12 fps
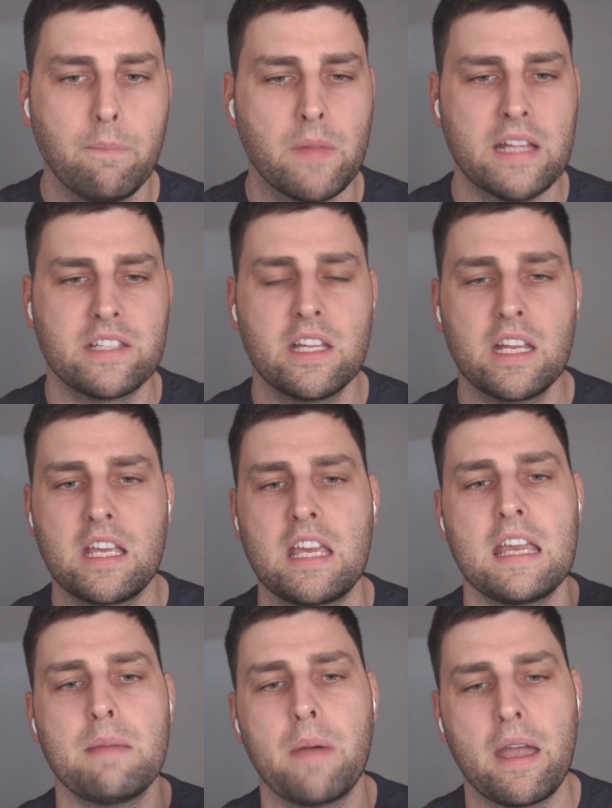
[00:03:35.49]
it's going to
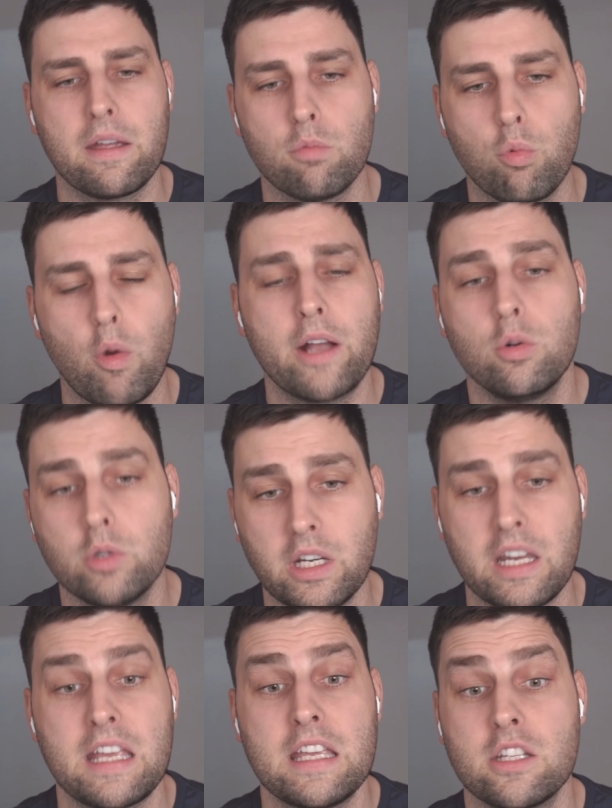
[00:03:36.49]
keep a record and
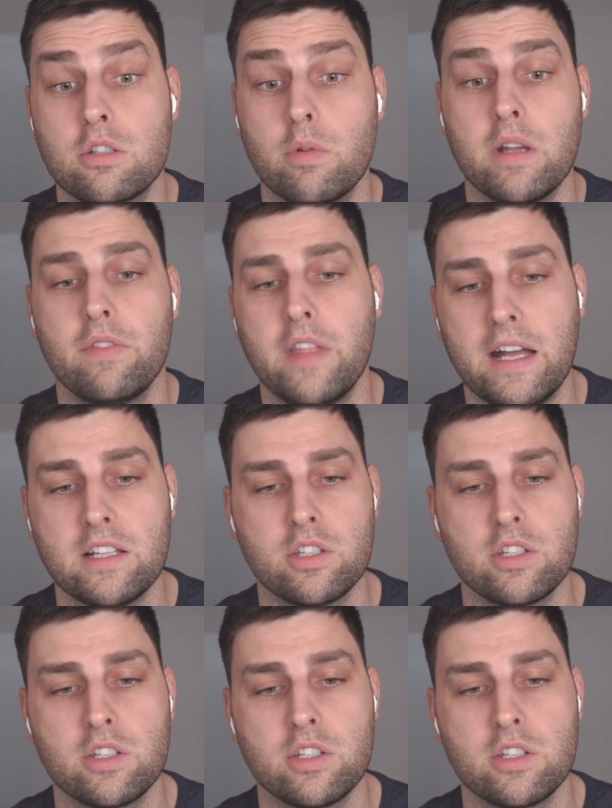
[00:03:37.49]
a history of that.